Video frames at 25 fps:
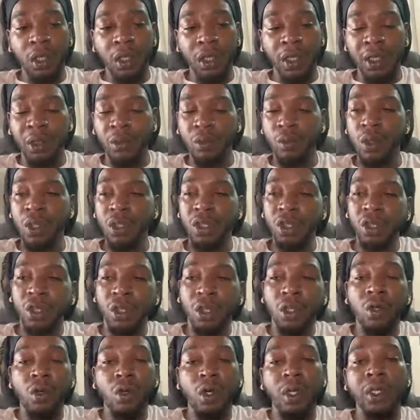and what you're
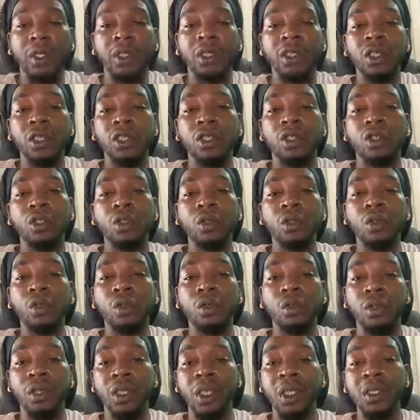going to do
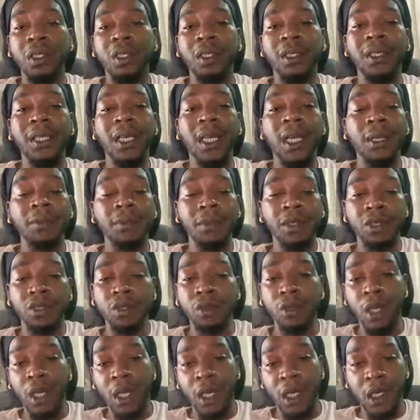in the time that you
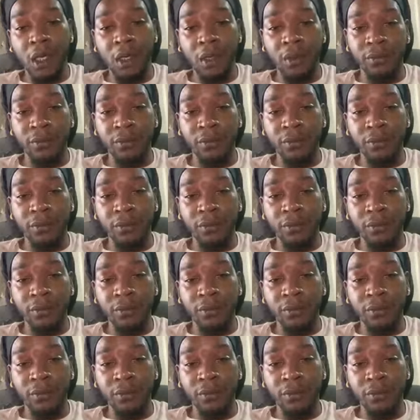have.